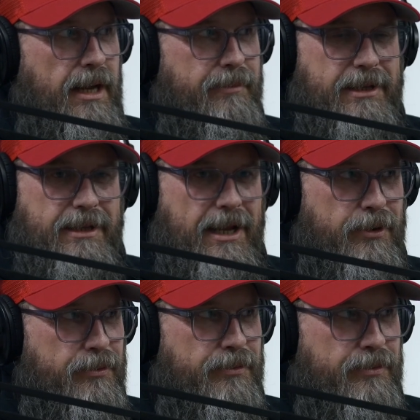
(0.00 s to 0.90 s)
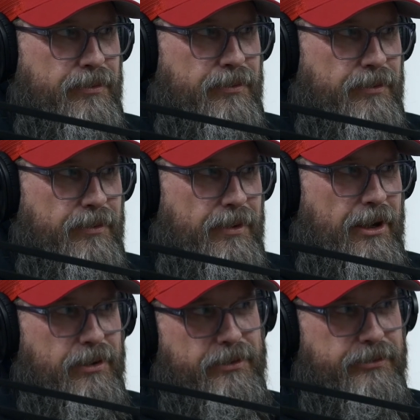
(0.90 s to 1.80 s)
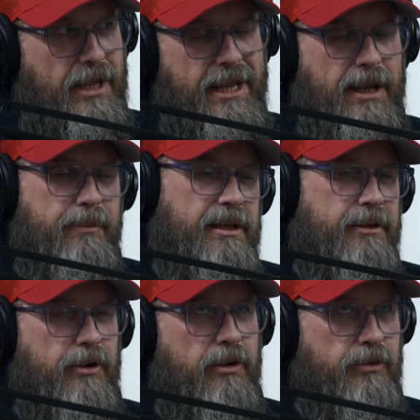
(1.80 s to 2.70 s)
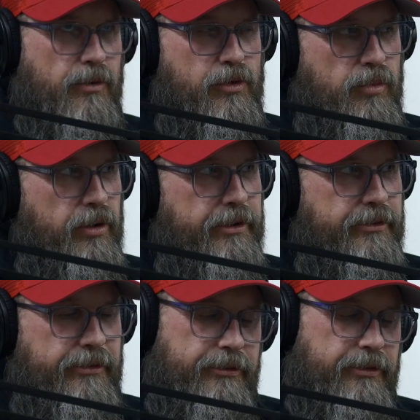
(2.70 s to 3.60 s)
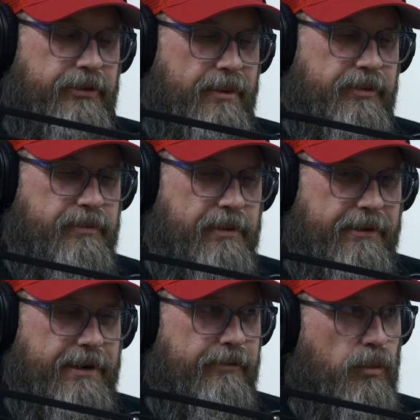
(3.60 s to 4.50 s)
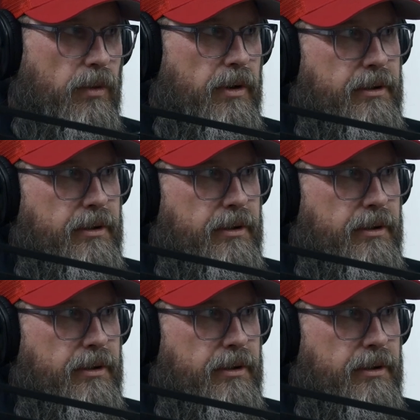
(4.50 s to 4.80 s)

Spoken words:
I mean, how else? I mean, there are other local places. This just happens to be my favorite one.